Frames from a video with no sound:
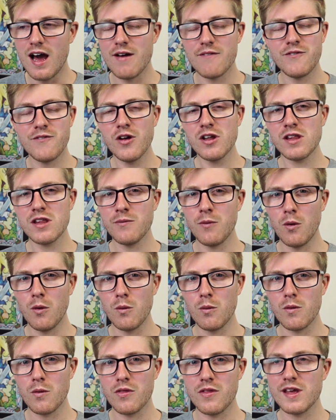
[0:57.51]
First of
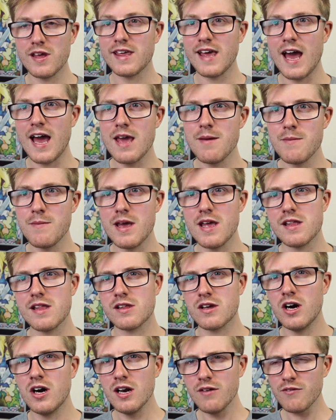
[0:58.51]
all, the game is
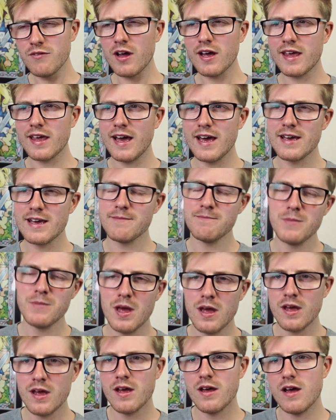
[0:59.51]
kind of like a
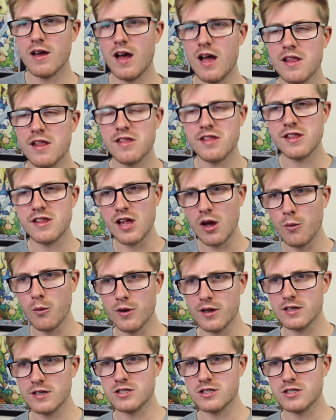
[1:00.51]
Zelda